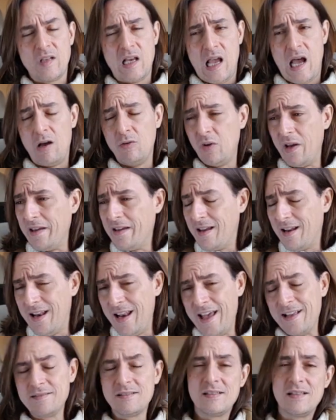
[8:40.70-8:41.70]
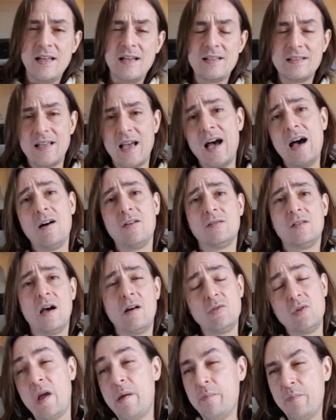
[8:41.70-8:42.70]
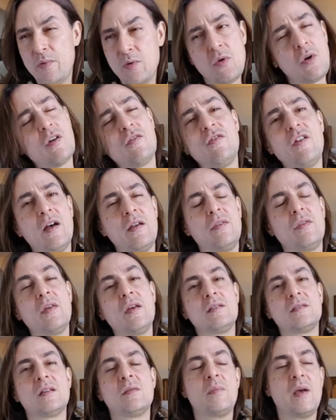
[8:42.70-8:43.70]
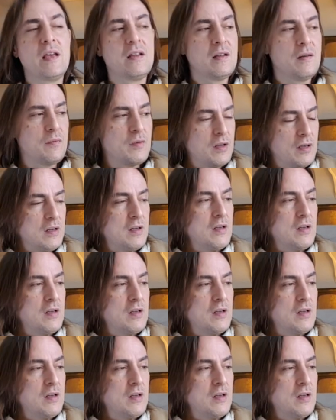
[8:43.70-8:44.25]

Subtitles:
How do I cleanse things out? How do I purify things and make them